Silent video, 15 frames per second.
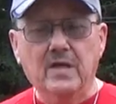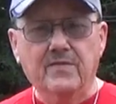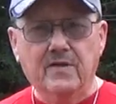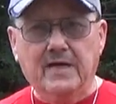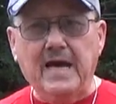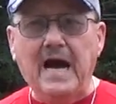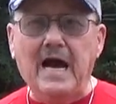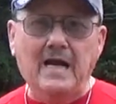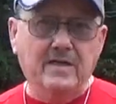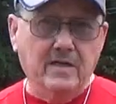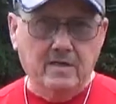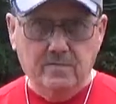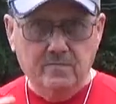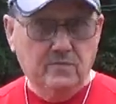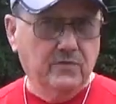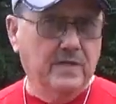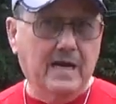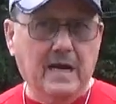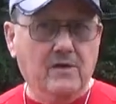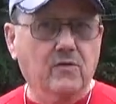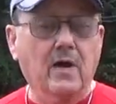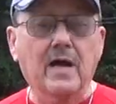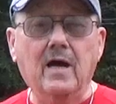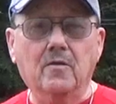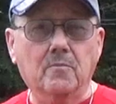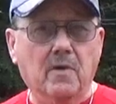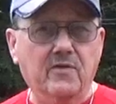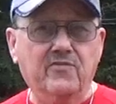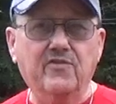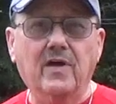the kind that I ground
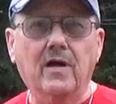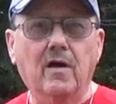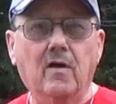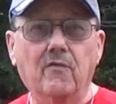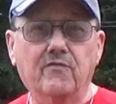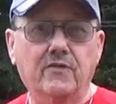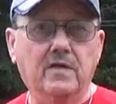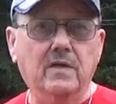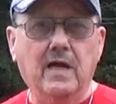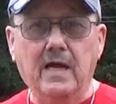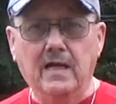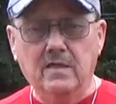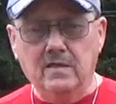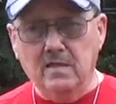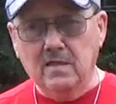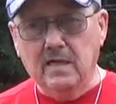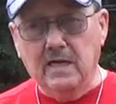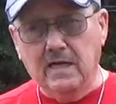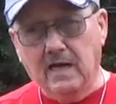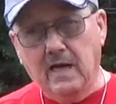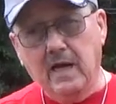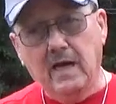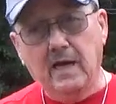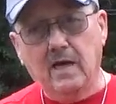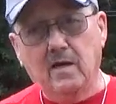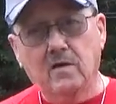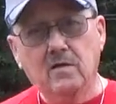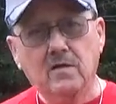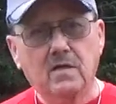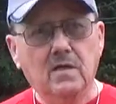myself, and I had
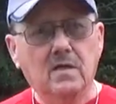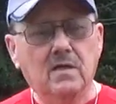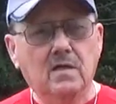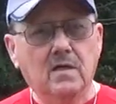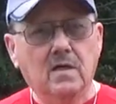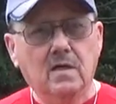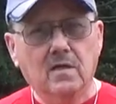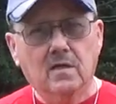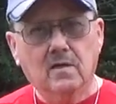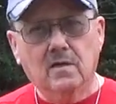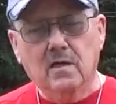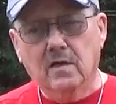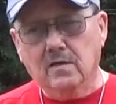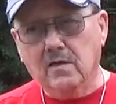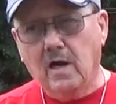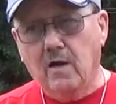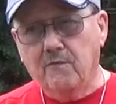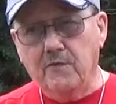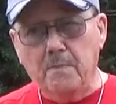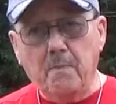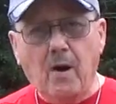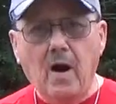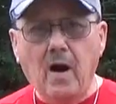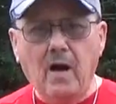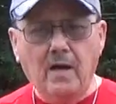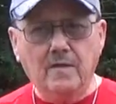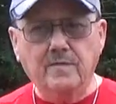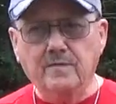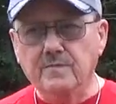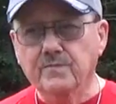a coffee pot.
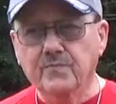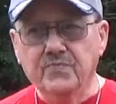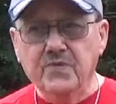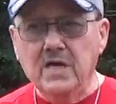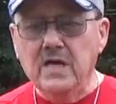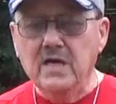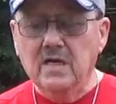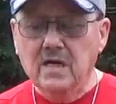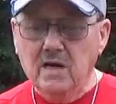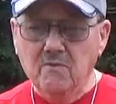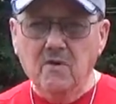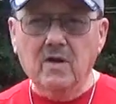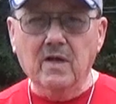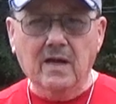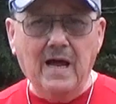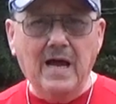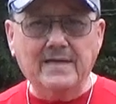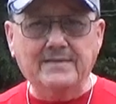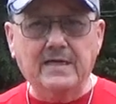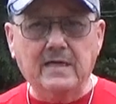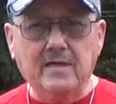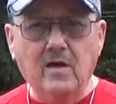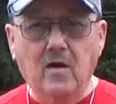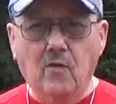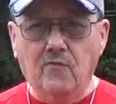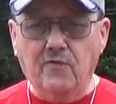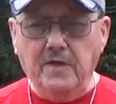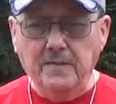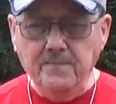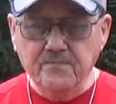I really liked that
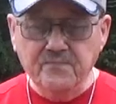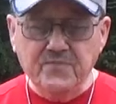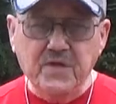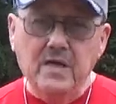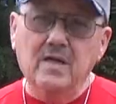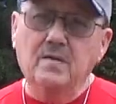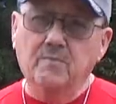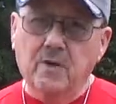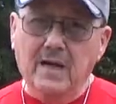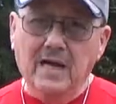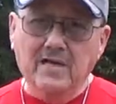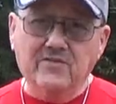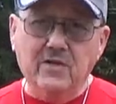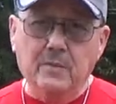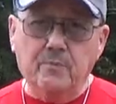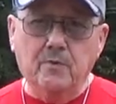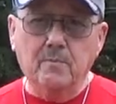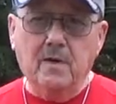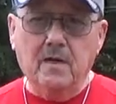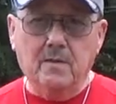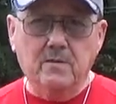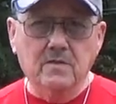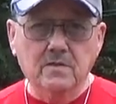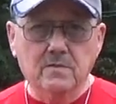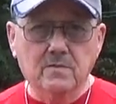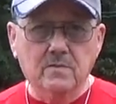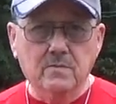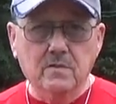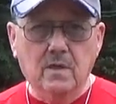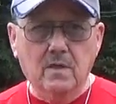coffee, but I was up at my
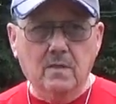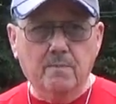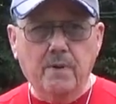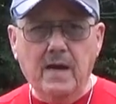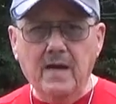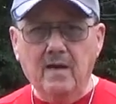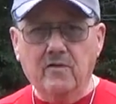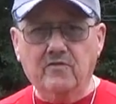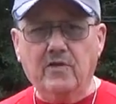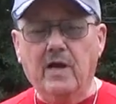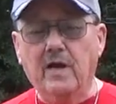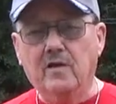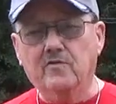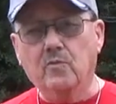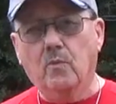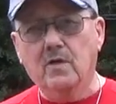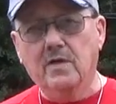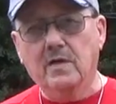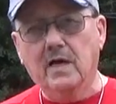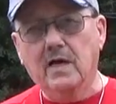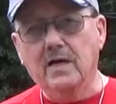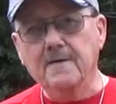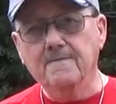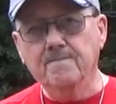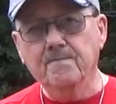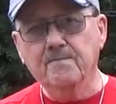pal's house one day,